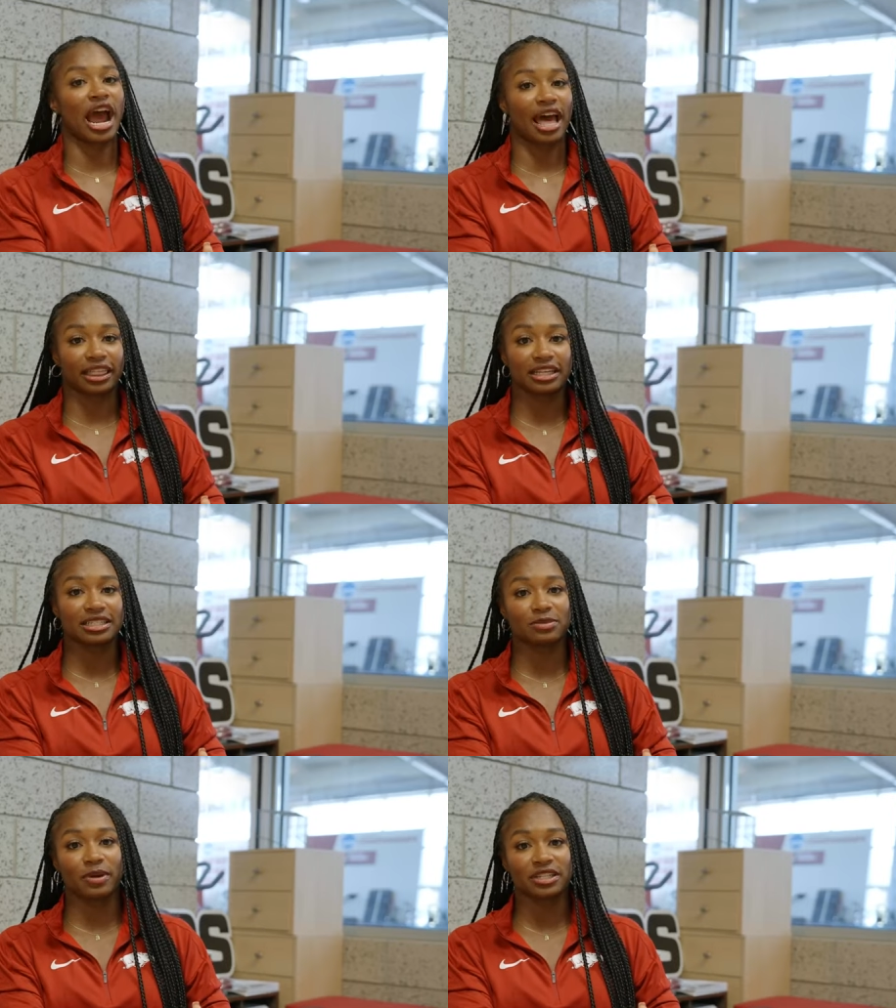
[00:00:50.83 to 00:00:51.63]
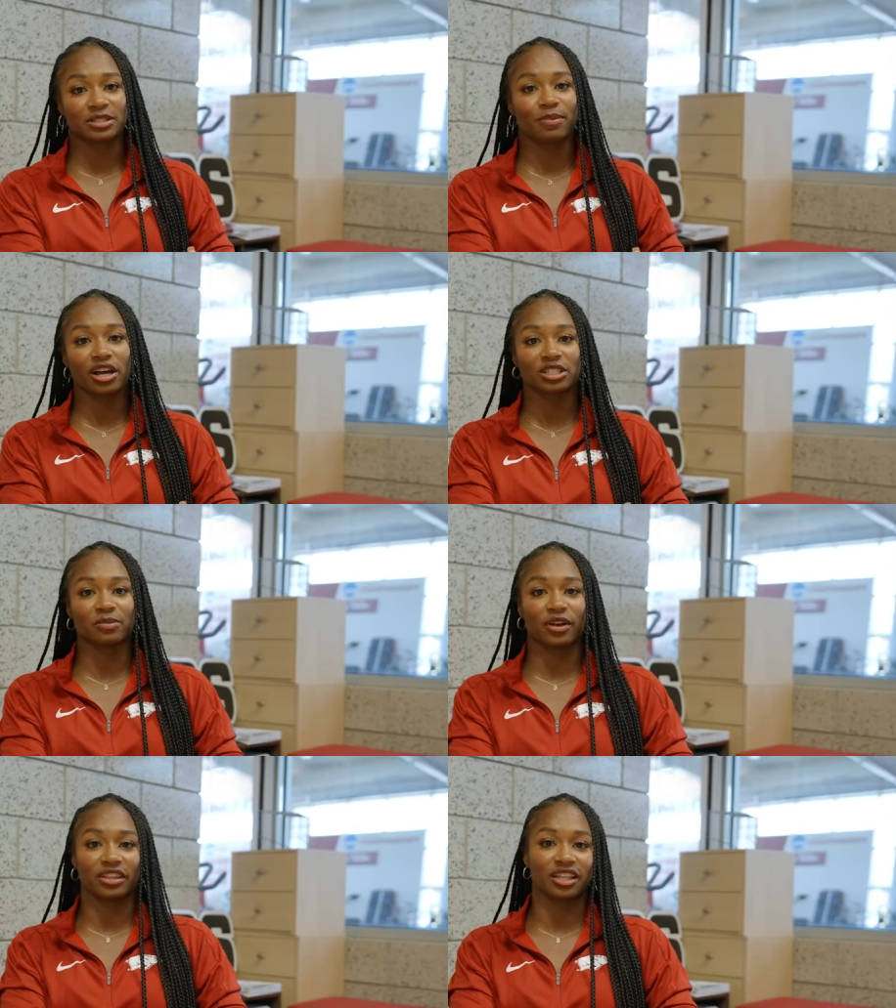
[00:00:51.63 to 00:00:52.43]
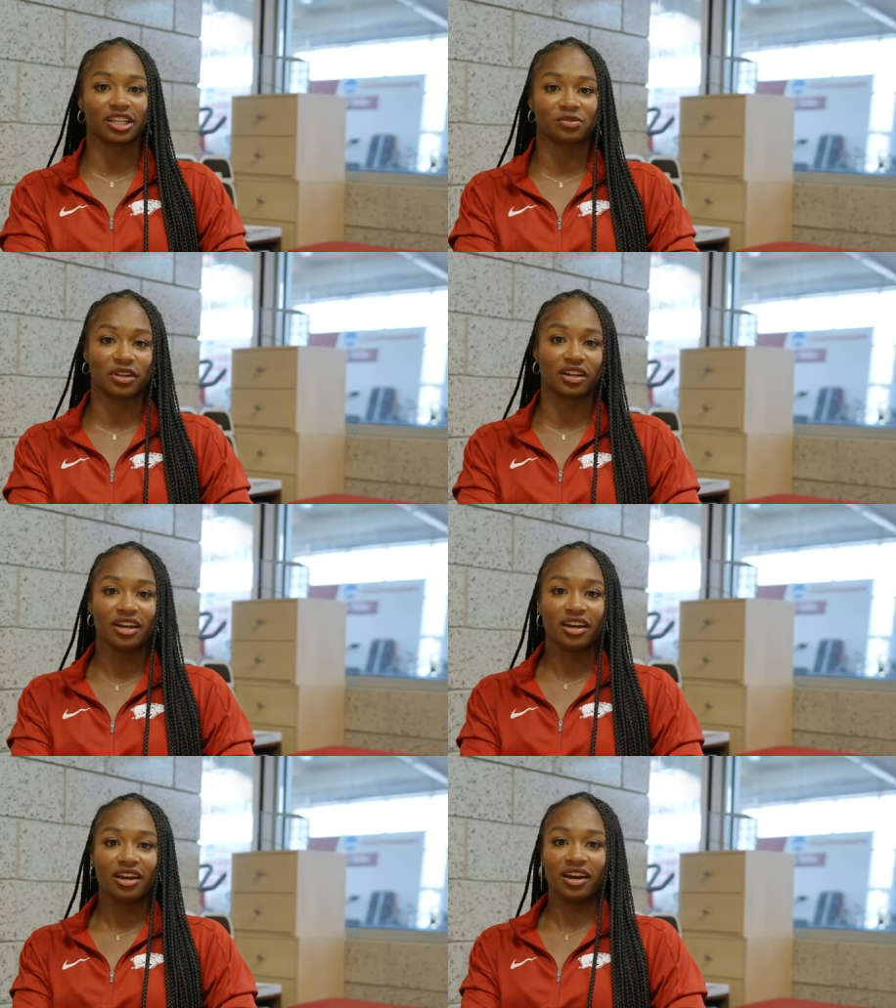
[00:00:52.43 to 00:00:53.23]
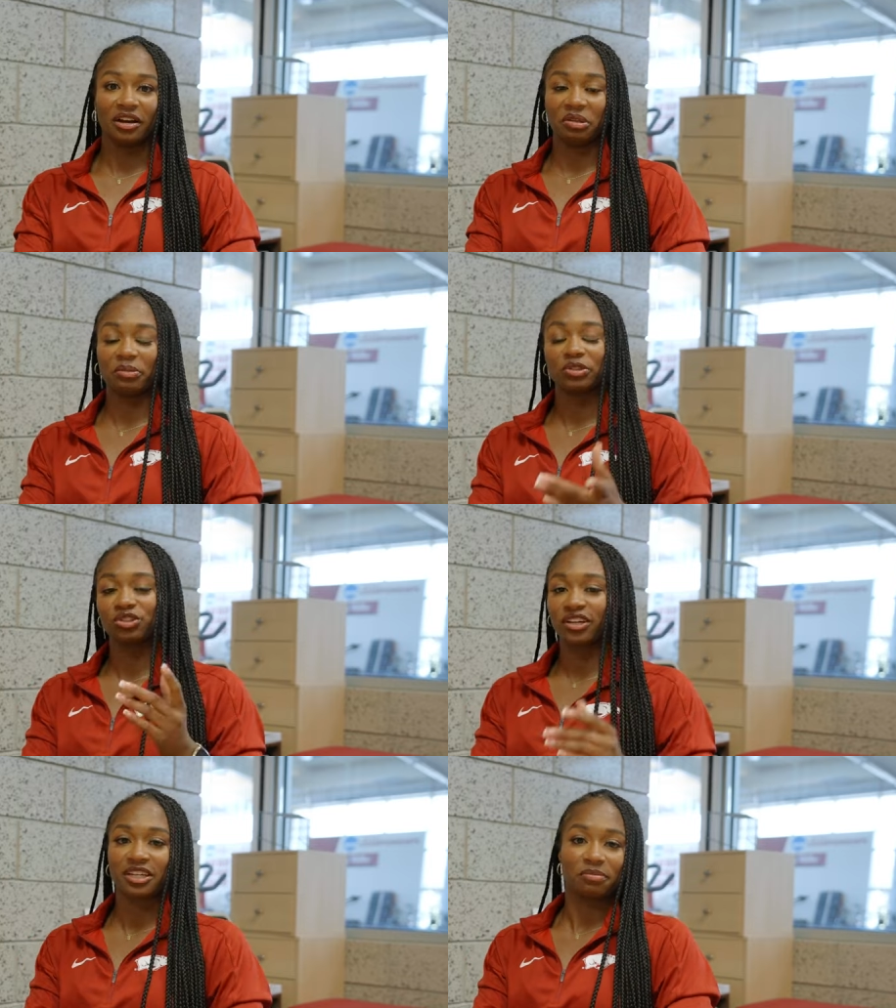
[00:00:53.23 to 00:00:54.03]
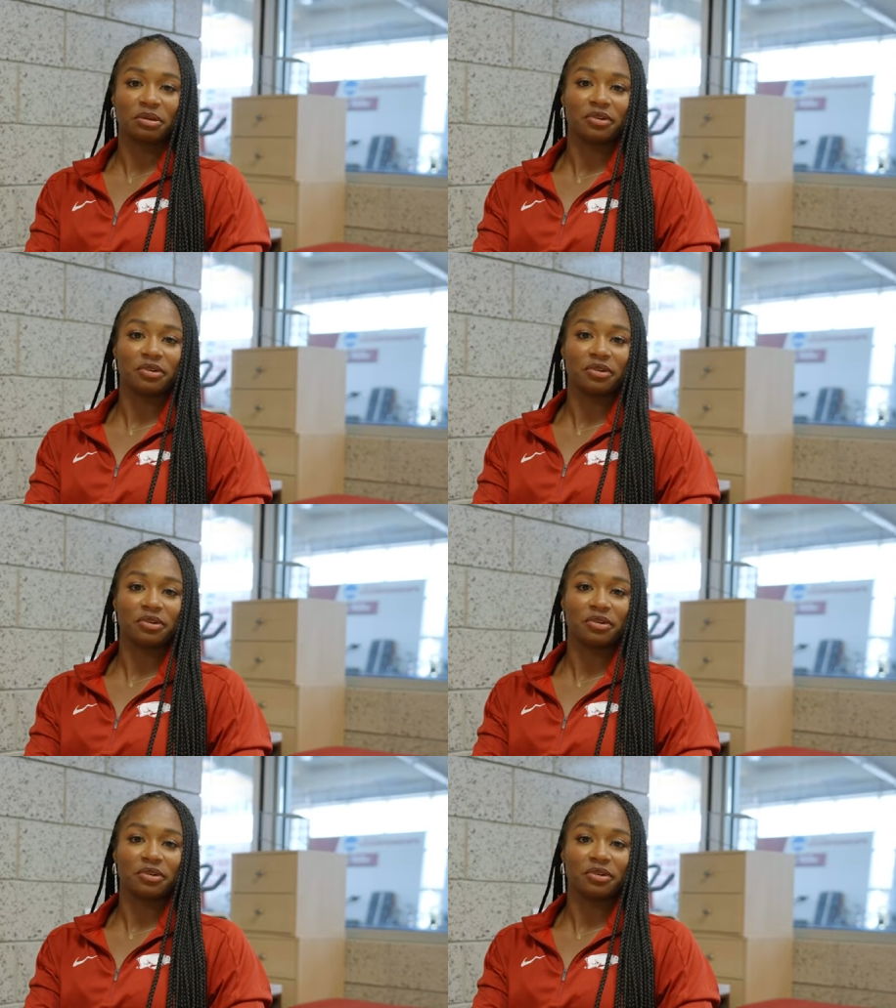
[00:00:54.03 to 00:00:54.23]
athletes as best as possible, I think that's when the most trust can be